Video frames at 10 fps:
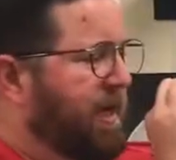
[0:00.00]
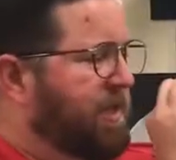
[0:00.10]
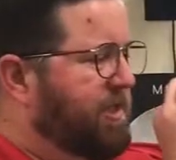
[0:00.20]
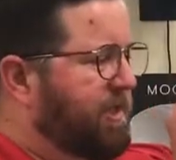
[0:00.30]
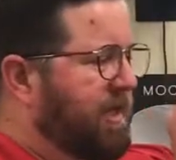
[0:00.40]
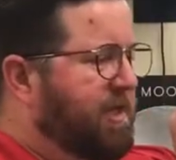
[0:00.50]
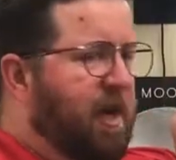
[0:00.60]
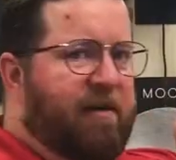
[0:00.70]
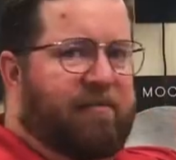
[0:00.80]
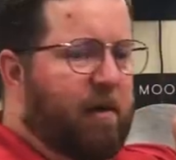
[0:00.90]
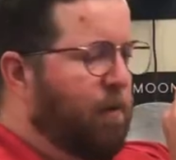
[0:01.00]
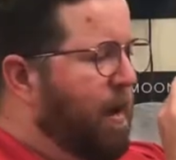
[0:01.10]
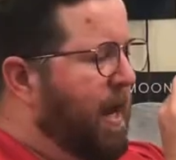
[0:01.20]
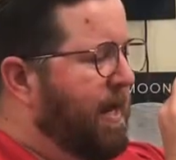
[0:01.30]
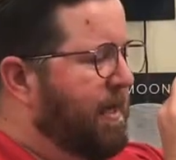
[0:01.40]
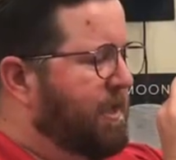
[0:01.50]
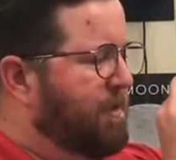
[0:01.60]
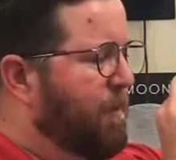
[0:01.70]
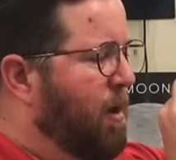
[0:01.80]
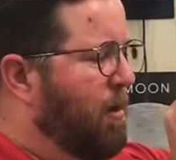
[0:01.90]
it's kind of far away and
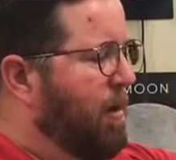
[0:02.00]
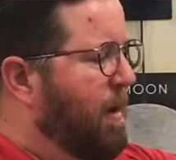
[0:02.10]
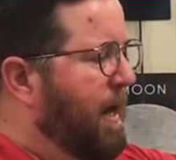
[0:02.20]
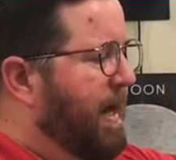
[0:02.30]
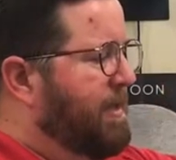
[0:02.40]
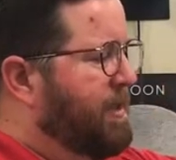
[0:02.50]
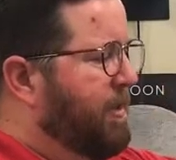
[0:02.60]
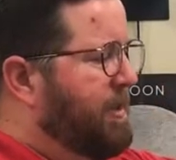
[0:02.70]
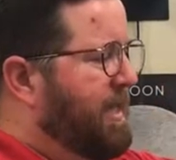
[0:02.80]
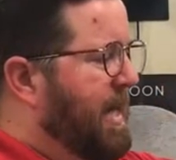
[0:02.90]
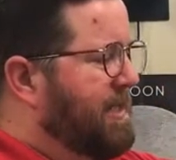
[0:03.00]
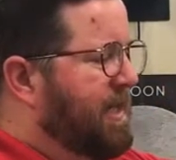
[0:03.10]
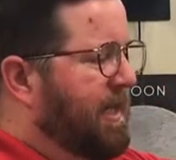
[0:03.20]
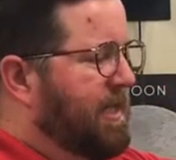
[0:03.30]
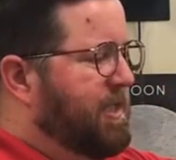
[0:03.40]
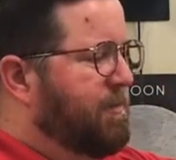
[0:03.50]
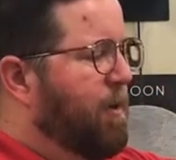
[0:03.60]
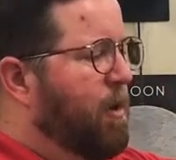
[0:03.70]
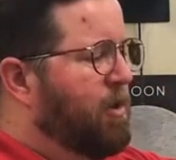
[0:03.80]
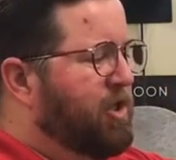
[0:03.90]
it's small, and so it's casting a
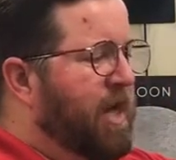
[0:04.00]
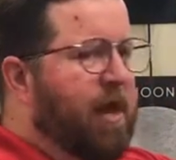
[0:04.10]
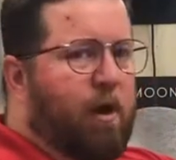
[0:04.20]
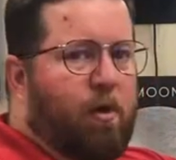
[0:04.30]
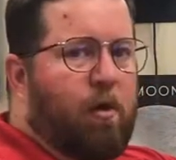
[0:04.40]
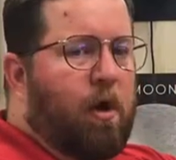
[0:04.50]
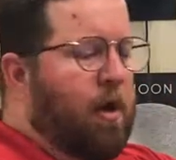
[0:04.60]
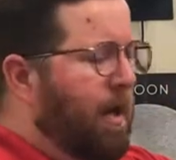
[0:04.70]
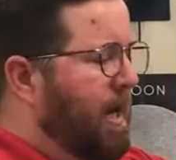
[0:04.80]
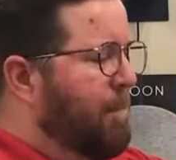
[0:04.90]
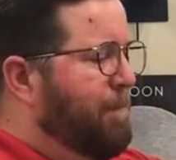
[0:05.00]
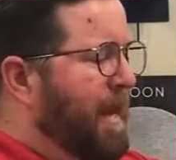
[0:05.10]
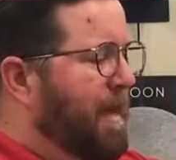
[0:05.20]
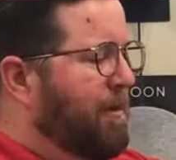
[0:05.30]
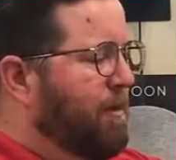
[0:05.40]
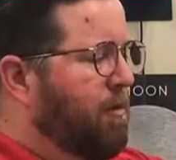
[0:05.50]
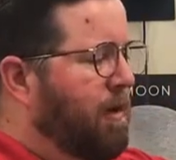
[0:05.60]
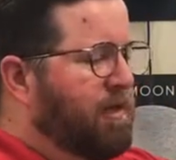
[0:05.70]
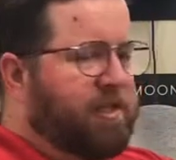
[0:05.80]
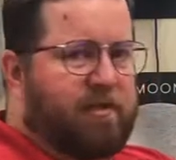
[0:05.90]
small shadow in a band
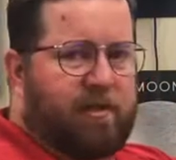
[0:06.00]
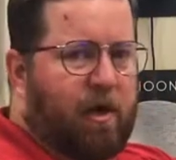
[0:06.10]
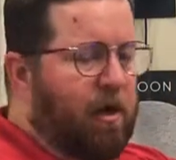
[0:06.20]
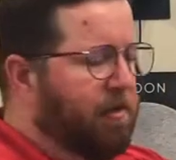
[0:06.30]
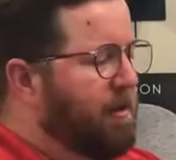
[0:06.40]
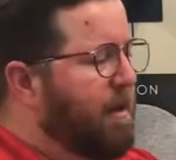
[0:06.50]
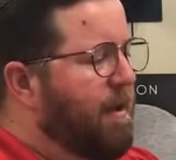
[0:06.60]
across the earth.